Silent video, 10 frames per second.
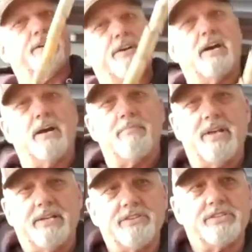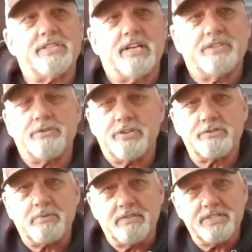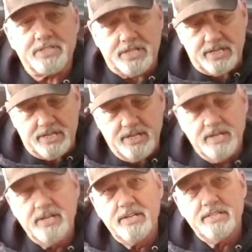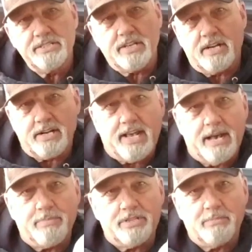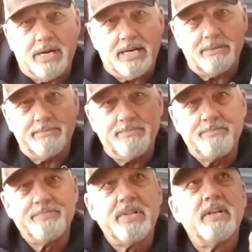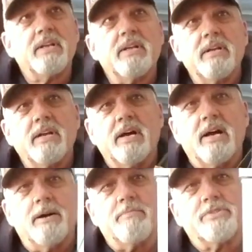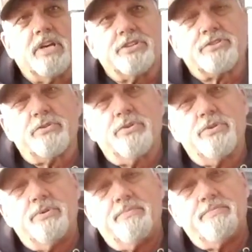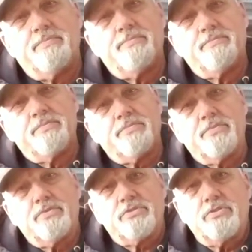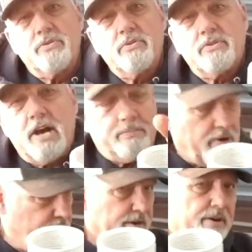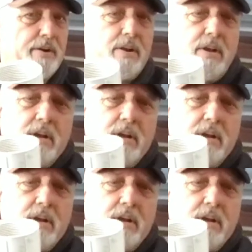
here, I made just out of two inch PVC. It's got a cap on the bottom. Uh, got a screw top right here.